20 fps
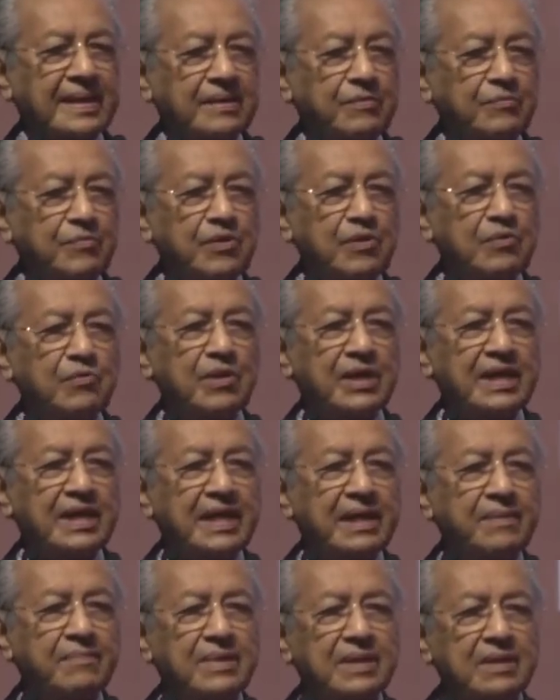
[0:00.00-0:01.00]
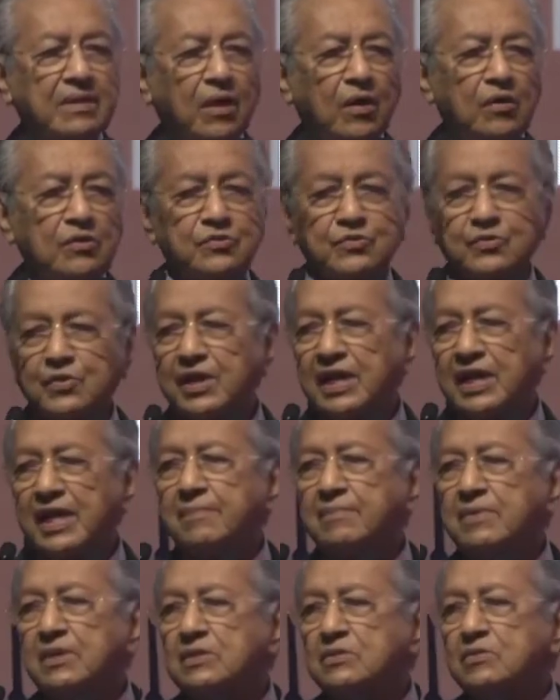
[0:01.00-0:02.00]
We were also
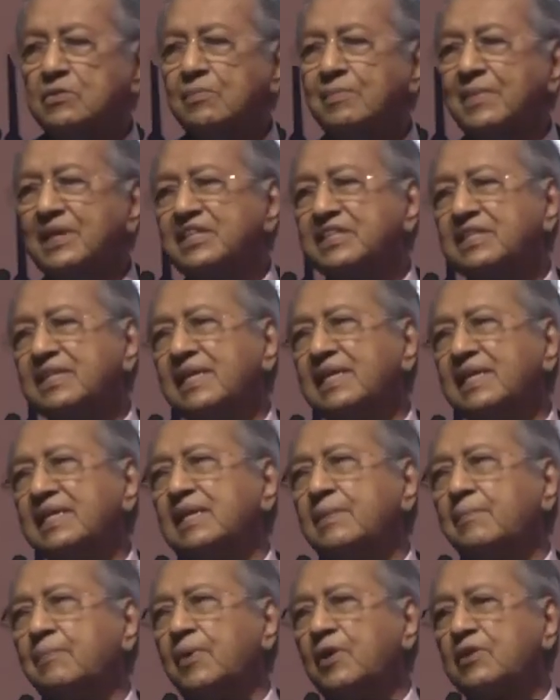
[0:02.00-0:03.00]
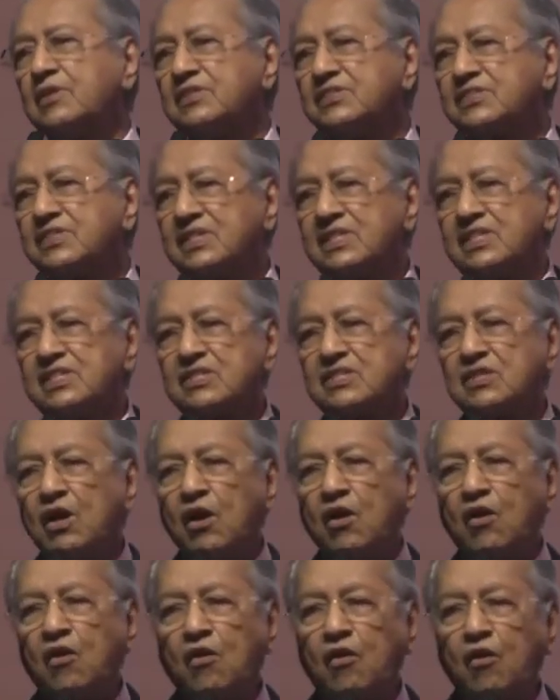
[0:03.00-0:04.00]
able to maintain the policies
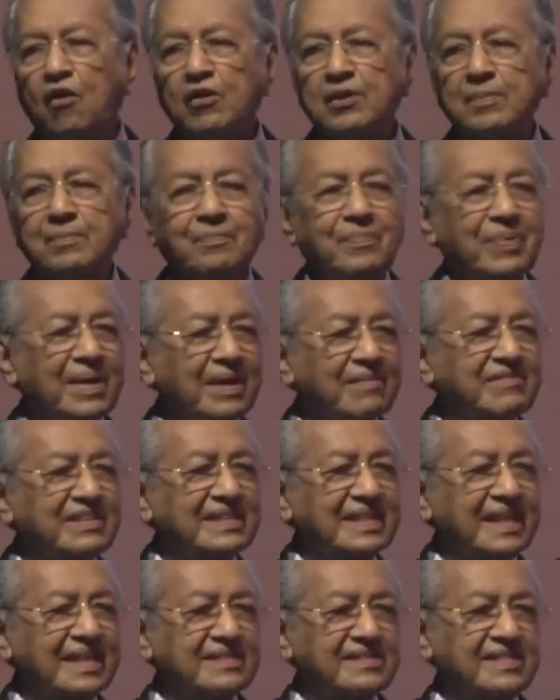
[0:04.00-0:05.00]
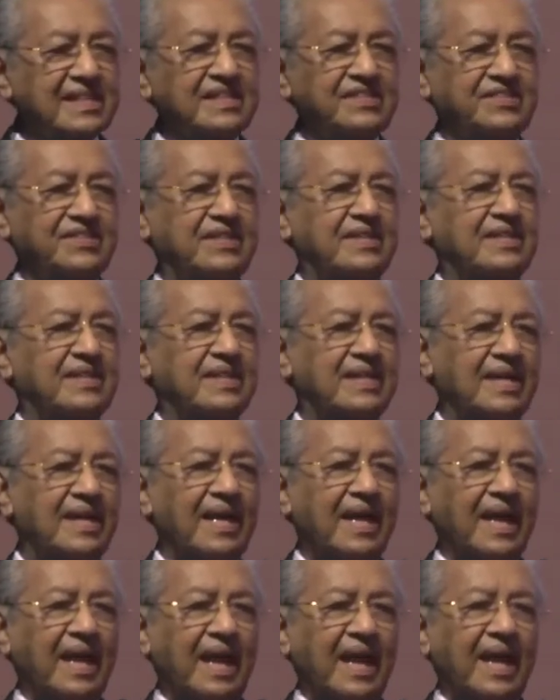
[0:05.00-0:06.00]
on privatization
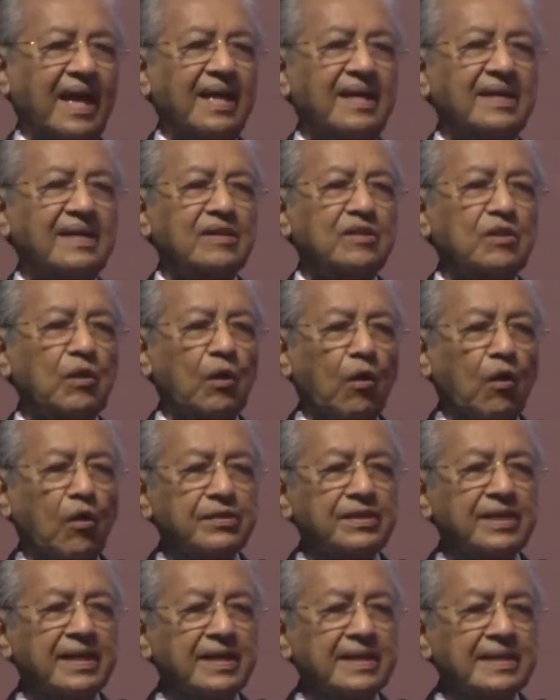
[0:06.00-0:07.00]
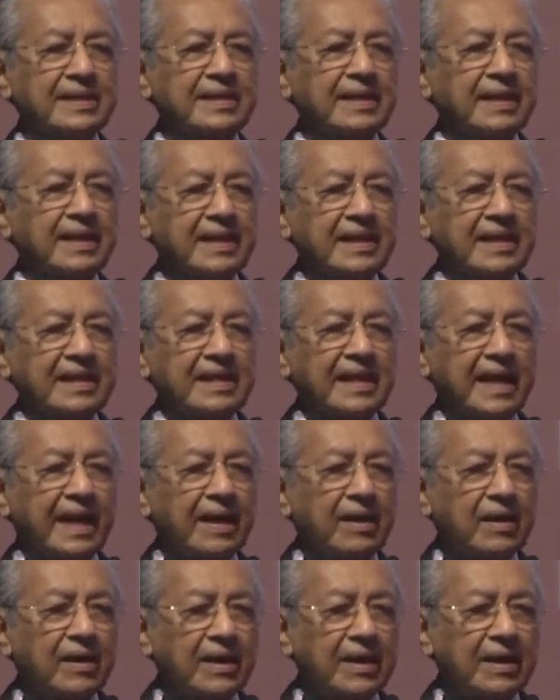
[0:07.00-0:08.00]
and on the
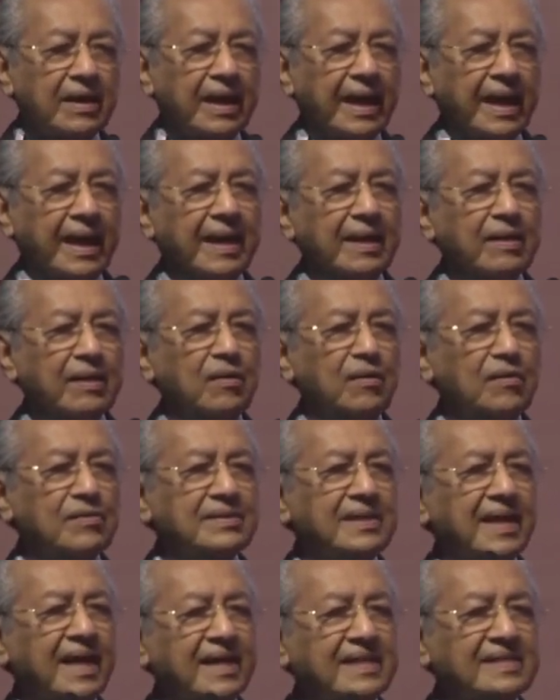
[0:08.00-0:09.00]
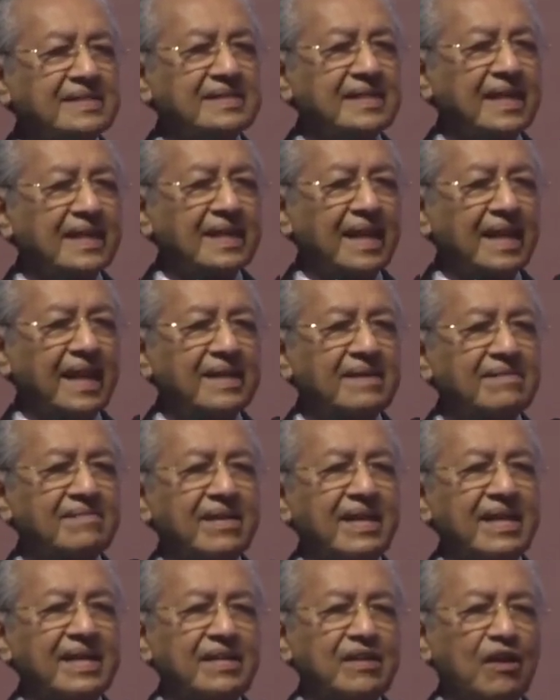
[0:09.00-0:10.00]
extent and
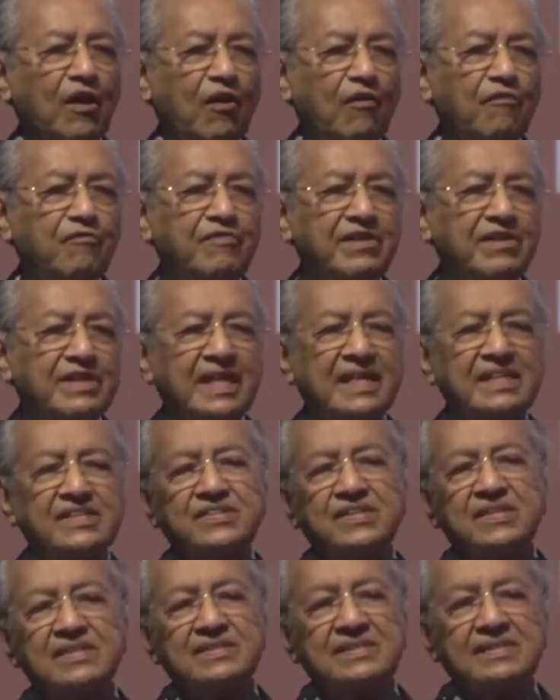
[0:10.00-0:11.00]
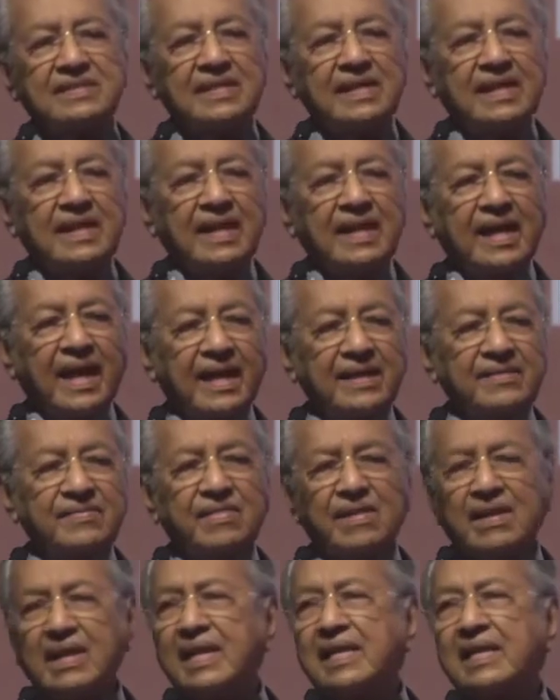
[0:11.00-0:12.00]
rate of financial and
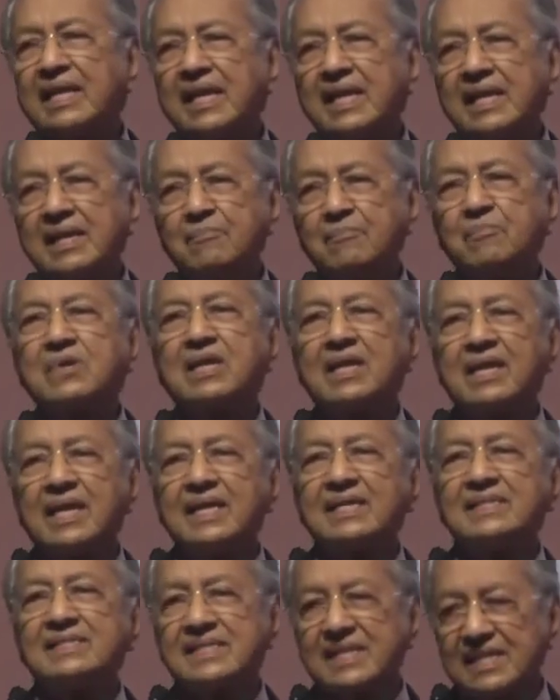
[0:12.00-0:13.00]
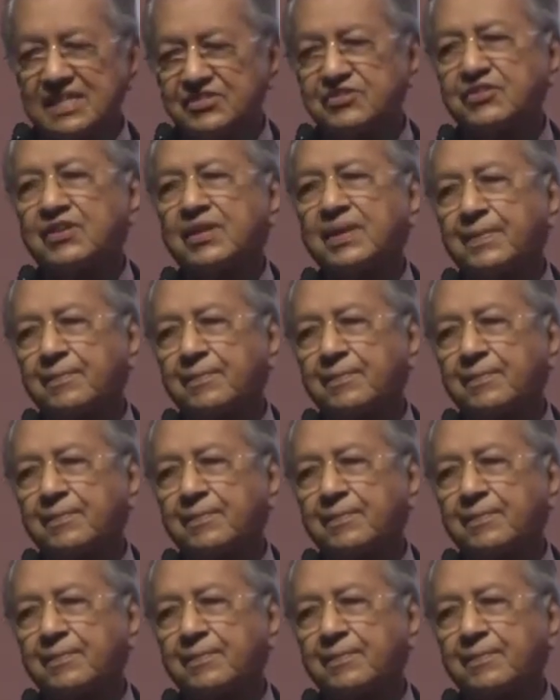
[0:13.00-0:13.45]
trade liberalization.